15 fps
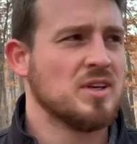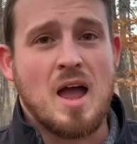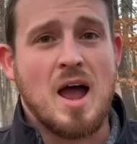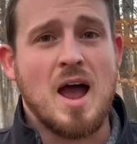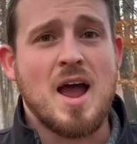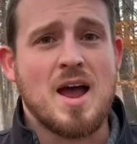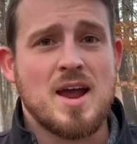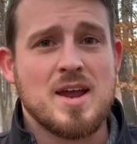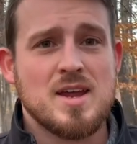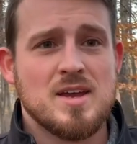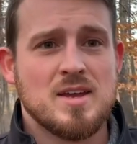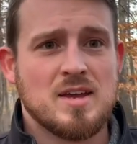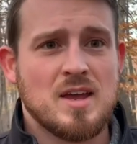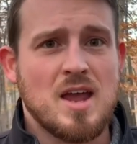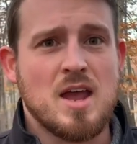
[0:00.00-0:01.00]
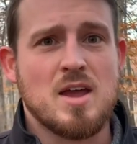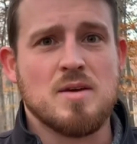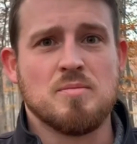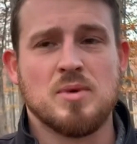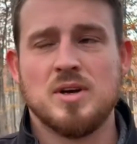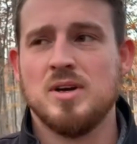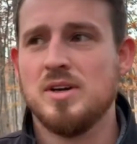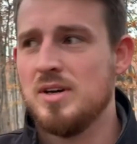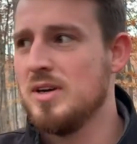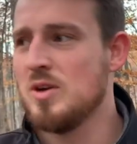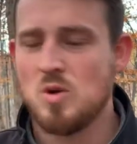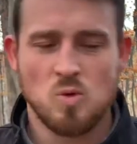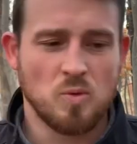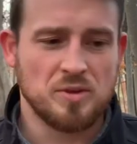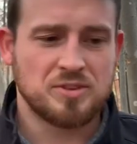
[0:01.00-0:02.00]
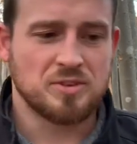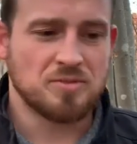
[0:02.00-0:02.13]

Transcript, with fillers: I am with the